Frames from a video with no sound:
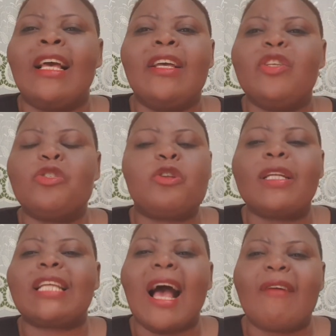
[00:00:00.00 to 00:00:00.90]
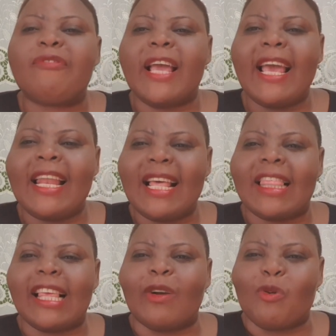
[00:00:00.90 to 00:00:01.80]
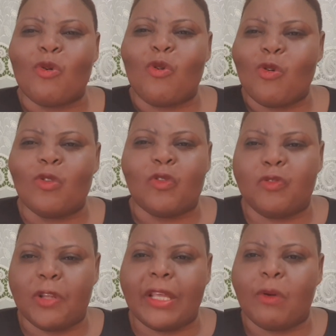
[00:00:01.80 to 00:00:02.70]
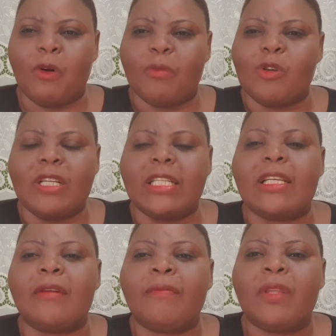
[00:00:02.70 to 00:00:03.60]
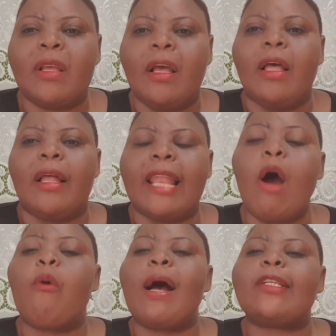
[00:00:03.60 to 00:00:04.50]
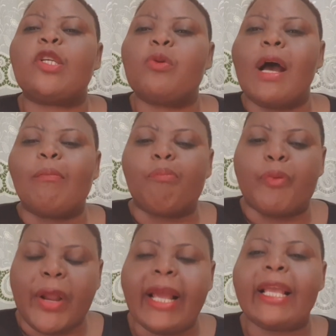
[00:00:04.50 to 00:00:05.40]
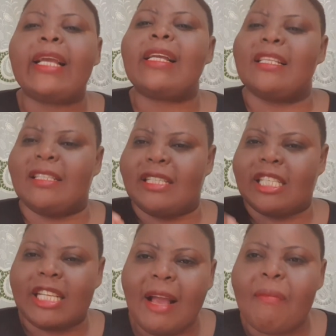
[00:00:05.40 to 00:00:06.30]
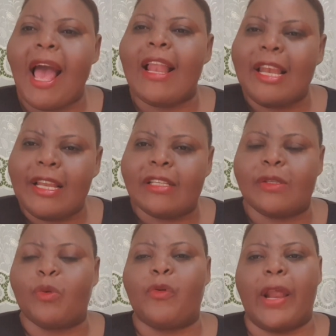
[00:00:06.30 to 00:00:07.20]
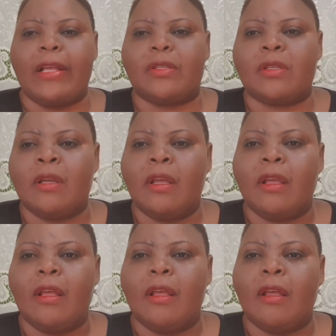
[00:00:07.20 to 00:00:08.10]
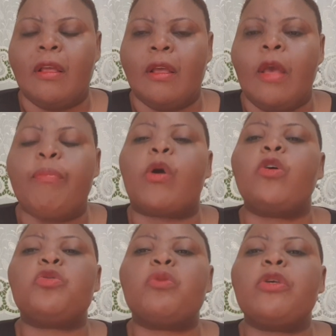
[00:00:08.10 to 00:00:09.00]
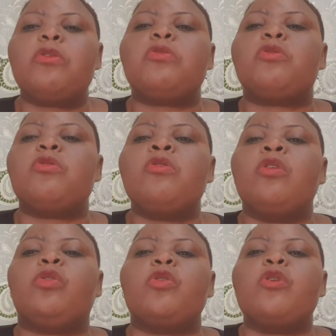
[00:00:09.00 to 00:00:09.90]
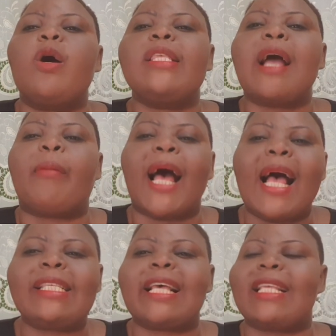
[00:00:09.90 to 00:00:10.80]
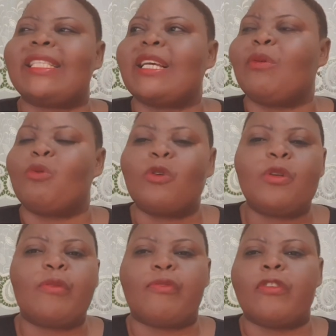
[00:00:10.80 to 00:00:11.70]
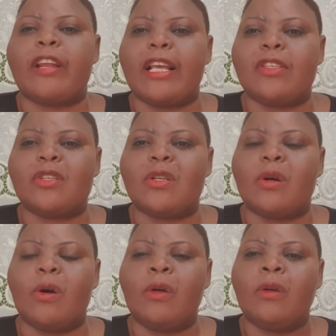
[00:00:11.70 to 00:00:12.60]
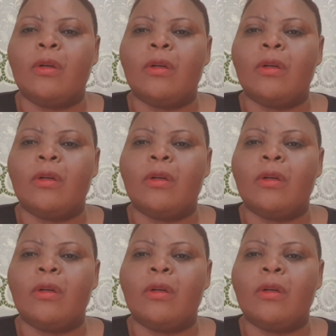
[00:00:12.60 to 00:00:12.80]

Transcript: you don't have anything good for the community. Now what you are bringing is shame and disgrace. Because we used to know Nyabahansi as a good village, you know.